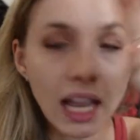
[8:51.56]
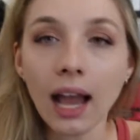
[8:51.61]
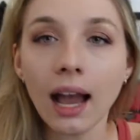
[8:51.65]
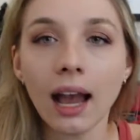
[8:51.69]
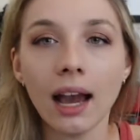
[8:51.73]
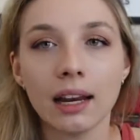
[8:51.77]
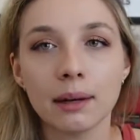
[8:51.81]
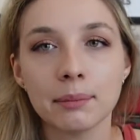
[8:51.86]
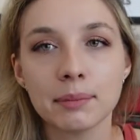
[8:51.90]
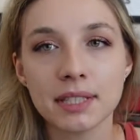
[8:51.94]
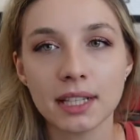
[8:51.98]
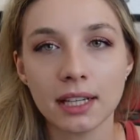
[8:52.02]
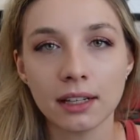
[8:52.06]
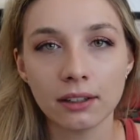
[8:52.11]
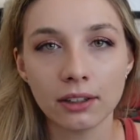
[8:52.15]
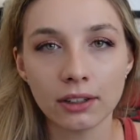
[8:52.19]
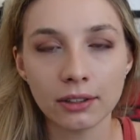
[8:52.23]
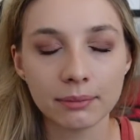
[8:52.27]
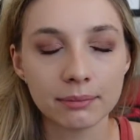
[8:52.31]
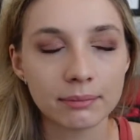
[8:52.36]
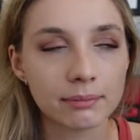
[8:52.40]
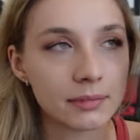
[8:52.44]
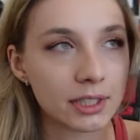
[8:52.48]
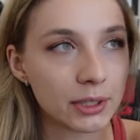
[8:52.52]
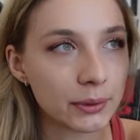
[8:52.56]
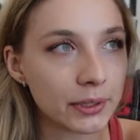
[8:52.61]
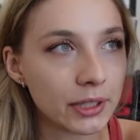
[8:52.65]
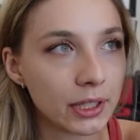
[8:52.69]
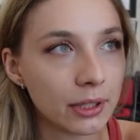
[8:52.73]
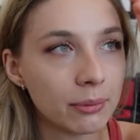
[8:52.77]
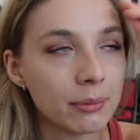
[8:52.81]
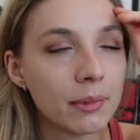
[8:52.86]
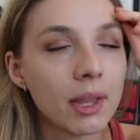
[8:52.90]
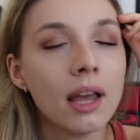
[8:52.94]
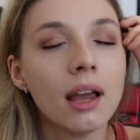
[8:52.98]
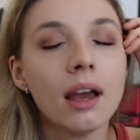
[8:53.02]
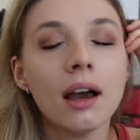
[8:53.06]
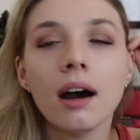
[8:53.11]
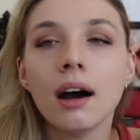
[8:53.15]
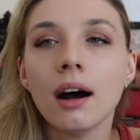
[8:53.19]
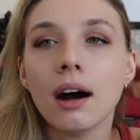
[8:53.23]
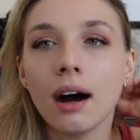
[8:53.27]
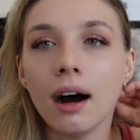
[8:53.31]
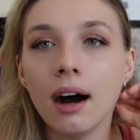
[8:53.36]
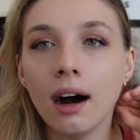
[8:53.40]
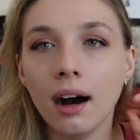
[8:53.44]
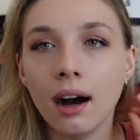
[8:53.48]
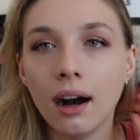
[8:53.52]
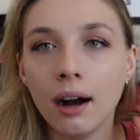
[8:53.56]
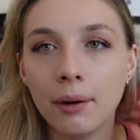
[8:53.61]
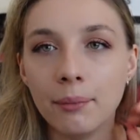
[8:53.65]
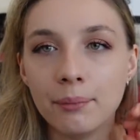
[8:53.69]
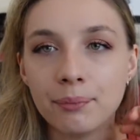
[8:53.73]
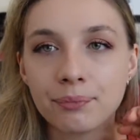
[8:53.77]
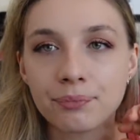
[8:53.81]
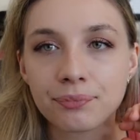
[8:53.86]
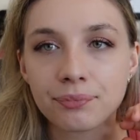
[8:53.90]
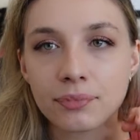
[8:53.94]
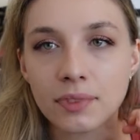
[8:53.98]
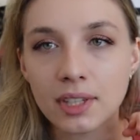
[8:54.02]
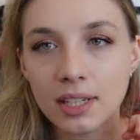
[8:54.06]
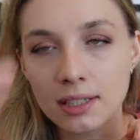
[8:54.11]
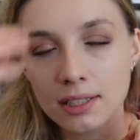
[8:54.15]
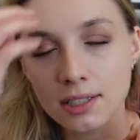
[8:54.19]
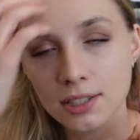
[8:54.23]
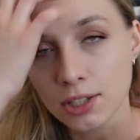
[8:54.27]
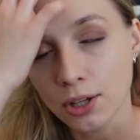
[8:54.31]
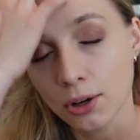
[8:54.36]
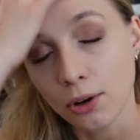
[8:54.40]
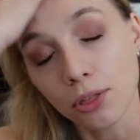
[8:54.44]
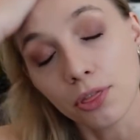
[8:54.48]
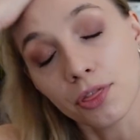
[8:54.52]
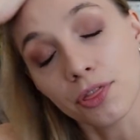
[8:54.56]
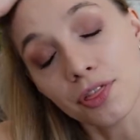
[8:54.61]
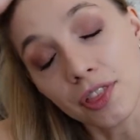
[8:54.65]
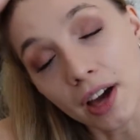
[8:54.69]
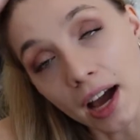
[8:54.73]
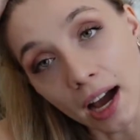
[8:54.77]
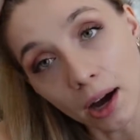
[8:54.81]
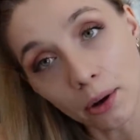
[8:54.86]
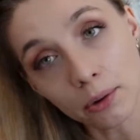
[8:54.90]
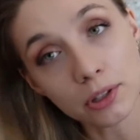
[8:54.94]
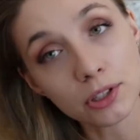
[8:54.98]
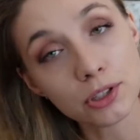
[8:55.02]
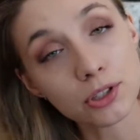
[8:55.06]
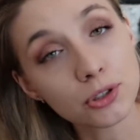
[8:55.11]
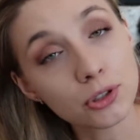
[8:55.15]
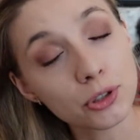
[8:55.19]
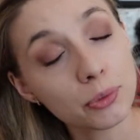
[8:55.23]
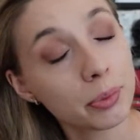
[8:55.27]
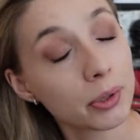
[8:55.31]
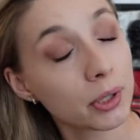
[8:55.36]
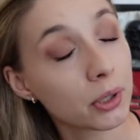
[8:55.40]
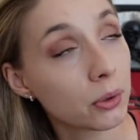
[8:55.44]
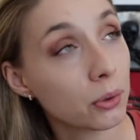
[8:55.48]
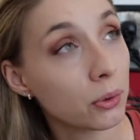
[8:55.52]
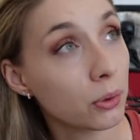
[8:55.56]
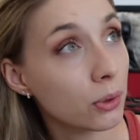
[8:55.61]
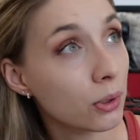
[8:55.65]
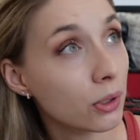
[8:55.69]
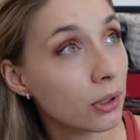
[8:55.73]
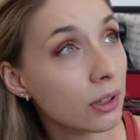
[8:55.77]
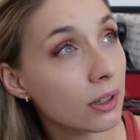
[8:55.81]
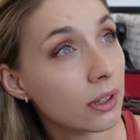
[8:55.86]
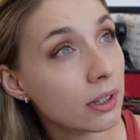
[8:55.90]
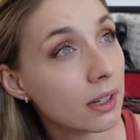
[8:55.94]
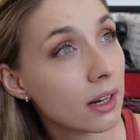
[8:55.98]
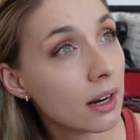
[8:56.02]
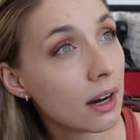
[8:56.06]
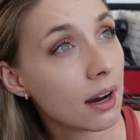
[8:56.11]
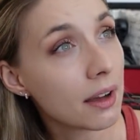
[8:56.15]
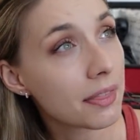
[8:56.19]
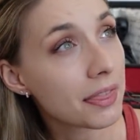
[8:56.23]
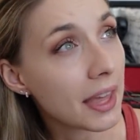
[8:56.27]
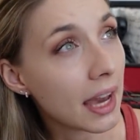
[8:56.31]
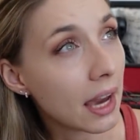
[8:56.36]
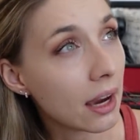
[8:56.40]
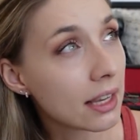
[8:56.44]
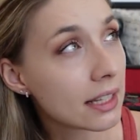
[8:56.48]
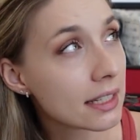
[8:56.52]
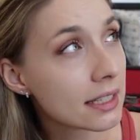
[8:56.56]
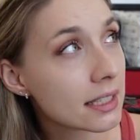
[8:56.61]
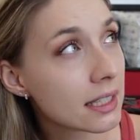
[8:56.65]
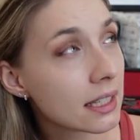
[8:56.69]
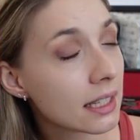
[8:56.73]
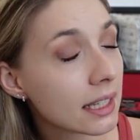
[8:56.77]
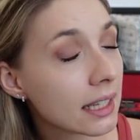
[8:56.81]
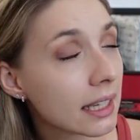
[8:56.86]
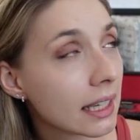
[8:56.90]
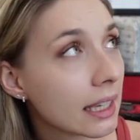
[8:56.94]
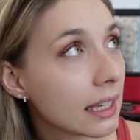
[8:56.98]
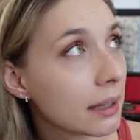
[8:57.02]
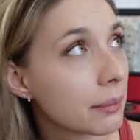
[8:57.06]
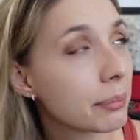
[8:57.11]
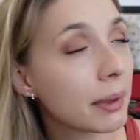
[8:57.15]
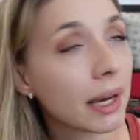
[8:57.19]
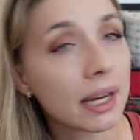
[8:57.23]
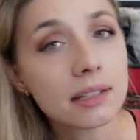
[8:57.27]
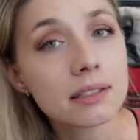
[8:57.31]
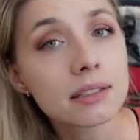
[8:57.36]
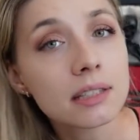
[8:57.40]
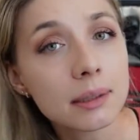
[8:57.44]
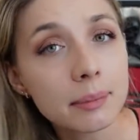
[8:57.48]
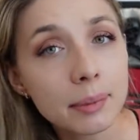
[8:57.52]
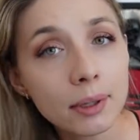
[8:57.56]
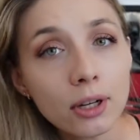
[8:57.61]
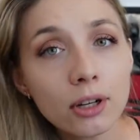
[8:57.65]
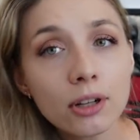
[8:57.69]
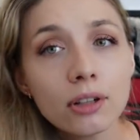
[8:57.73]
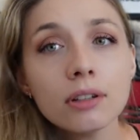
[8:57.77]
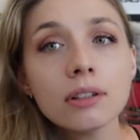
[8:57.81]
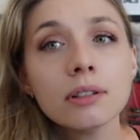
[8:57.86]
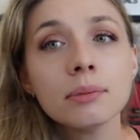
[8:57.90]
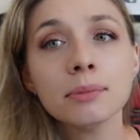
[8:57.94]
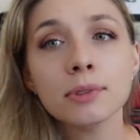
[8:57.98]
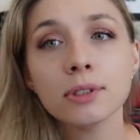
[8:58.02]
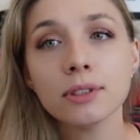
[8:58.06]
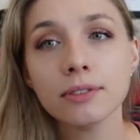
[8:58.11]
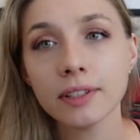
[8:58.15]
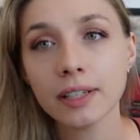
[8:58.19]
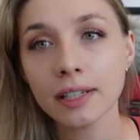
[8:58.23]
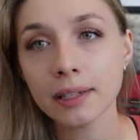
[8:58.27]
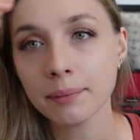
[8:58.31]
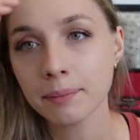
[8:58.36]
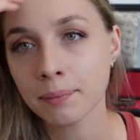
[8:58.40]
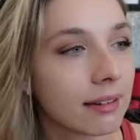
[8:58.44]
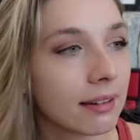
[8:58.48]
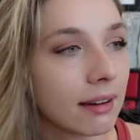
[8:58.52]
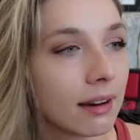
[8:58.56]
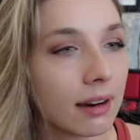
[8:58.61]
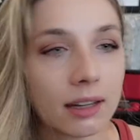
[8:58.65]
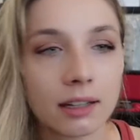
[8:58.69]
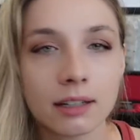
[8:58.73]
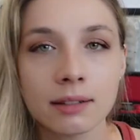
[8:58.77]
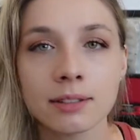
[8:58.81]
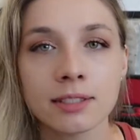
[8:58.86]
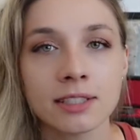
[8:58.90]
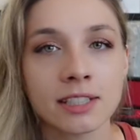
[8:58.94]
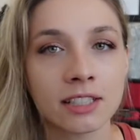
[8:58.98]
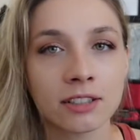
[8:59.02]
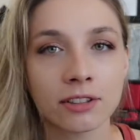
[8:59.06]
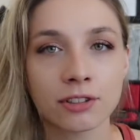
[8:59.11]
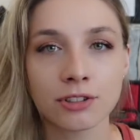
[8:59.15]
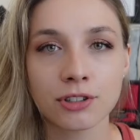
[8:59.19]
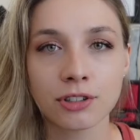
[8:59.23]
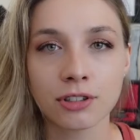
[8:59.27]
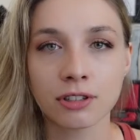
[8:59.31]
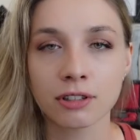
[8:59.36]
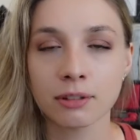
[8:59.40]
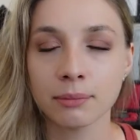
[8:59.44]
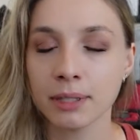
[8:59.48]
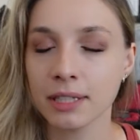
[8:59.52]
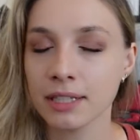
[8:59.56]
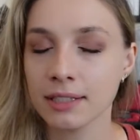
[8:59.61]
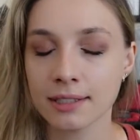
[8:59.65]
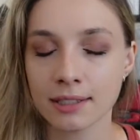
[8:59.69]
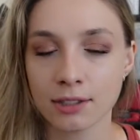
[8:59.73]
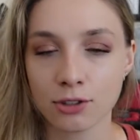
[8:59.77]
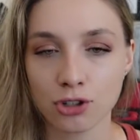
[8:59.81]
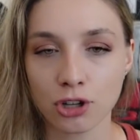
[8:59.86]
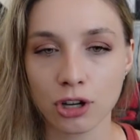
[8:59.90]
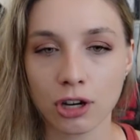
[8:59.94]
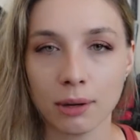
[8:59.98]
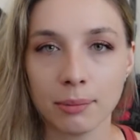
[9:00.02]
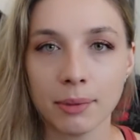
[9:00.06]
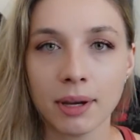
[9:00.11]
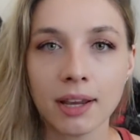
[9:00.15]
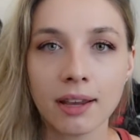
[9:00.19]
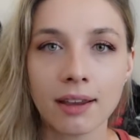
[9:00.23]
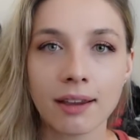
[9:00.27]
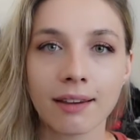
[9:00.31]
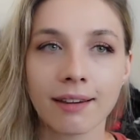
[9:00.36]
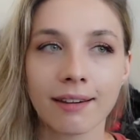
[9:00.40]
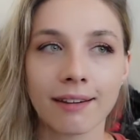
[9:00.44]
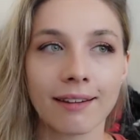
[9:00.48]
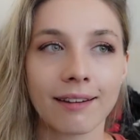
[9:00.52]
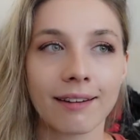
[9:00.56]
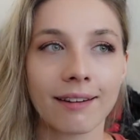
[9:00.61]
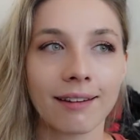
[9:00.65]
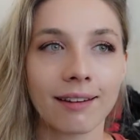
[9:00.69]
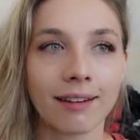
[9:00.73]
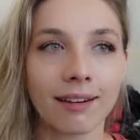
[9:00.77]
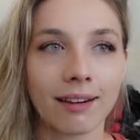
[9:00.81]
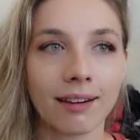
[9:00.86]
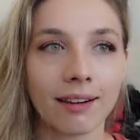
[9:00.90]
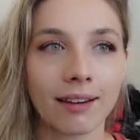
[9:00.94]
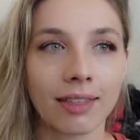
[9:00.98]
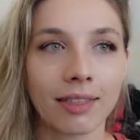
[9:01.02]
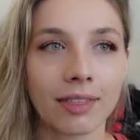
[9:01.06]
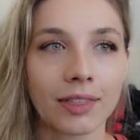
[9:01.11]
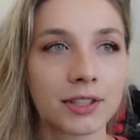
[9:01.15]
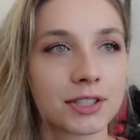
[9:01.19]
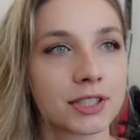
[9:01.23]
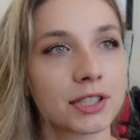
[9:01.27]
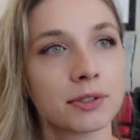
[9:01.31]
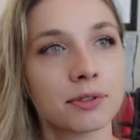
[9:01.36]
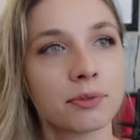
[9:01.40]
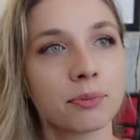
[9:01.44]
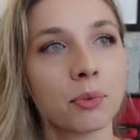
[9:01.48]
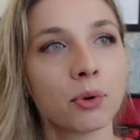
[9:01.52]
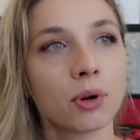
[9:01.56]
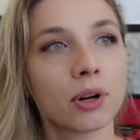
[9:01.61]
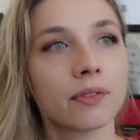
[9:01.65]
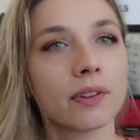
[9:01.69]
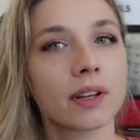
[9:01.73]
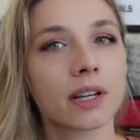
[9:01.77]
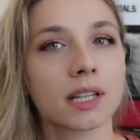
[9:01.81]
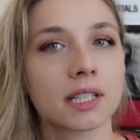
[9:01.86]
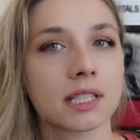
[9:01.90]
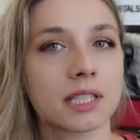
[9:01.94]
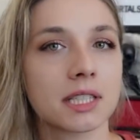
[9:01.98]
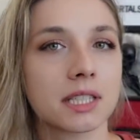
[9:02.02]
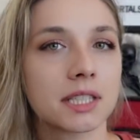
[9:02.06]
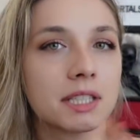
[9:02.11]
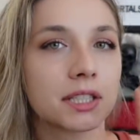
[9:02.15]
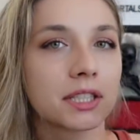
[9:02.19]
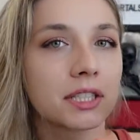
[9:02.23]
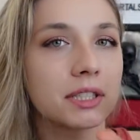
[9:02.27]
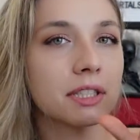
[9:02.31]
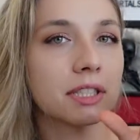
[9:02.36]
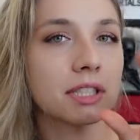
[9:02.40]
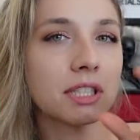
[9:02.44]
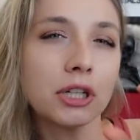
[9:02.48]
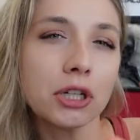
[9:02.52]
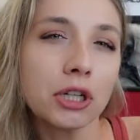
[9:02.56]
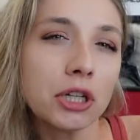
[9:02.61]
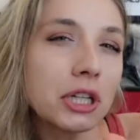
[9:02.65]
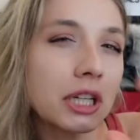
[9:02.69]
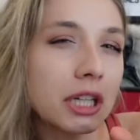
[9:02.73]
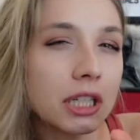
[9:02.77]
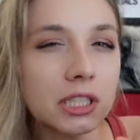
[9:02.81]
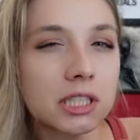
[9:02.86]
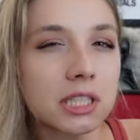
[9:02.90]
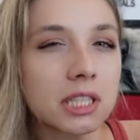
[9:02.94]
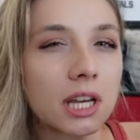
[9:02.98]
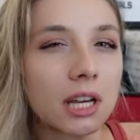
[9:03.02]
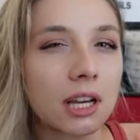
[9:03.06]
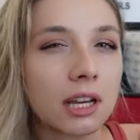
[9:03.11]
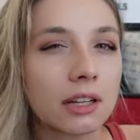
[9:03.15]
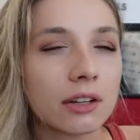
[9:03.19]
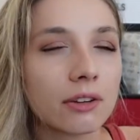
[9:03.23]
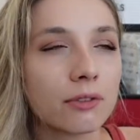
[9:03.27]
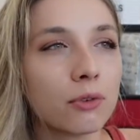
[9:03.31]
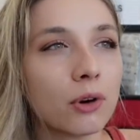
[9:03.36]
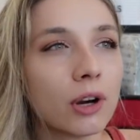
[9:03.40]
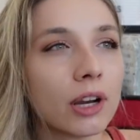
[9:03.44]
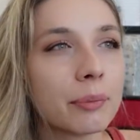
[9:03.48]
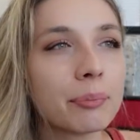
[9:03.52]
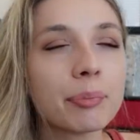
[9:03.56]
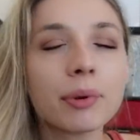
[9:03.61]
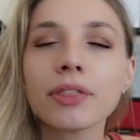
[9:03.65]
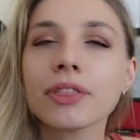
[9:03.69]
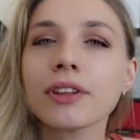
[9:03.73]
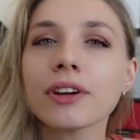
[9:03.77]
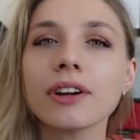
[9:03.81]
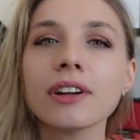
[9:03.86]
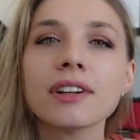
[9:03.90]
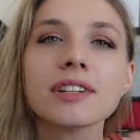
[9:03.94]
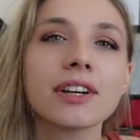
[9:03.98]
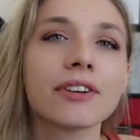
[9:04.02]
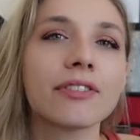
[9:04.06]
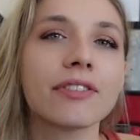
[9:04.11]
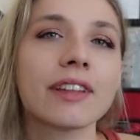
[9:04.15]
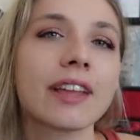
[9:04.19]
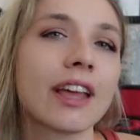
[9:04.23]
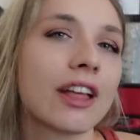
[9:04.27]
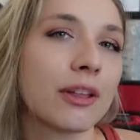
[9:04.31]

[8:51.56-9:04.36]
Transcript: Sandler. There we go. So that was super cool. That is like a basketball movie. Adam Sandler did an amazing job. This is more of like a serious kind of one, but there are definitely